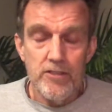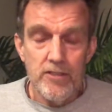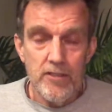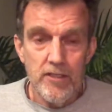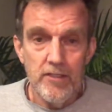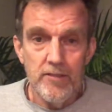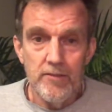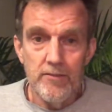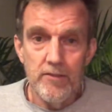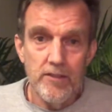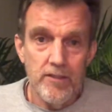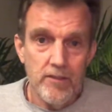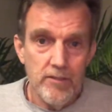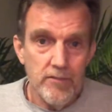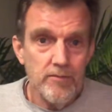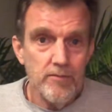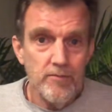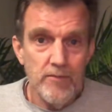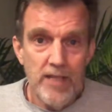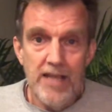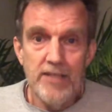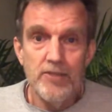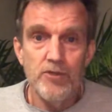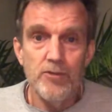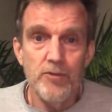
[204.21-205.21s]
So,
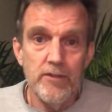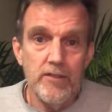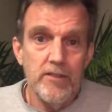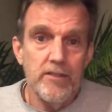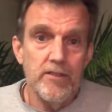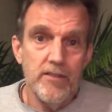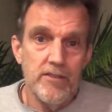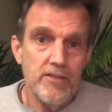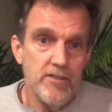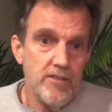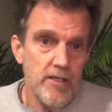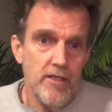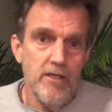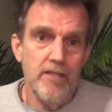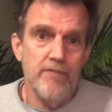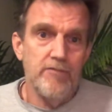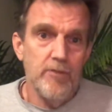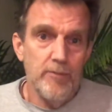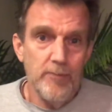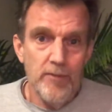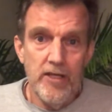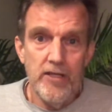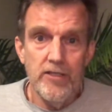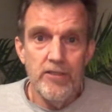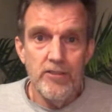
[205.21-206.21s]
naturally they're going to say, yeah, if
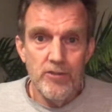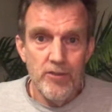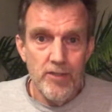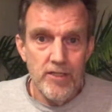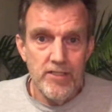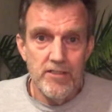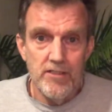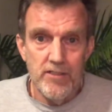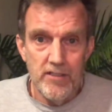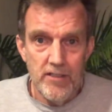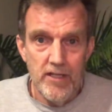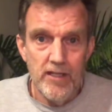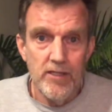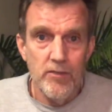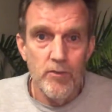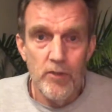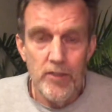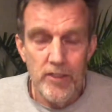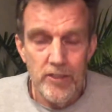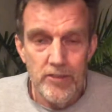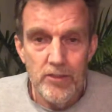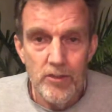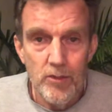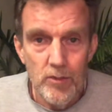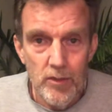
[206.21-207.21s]
I'm not interested, I don't
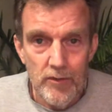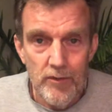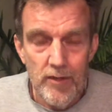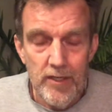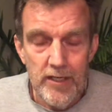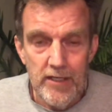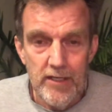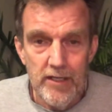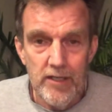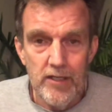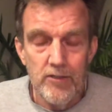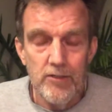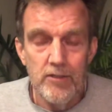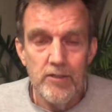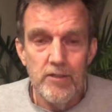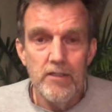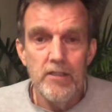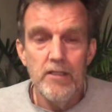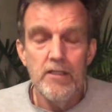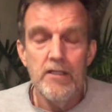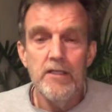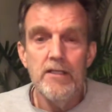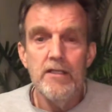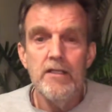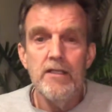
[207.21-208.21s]
want to do it right
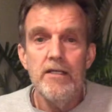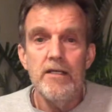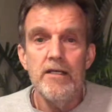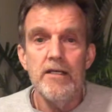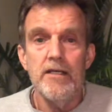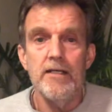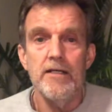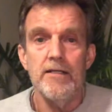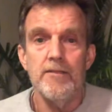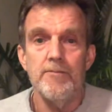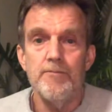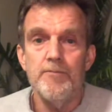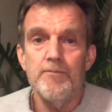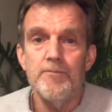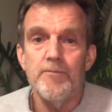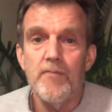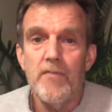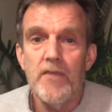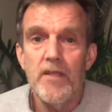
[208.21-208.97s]
now.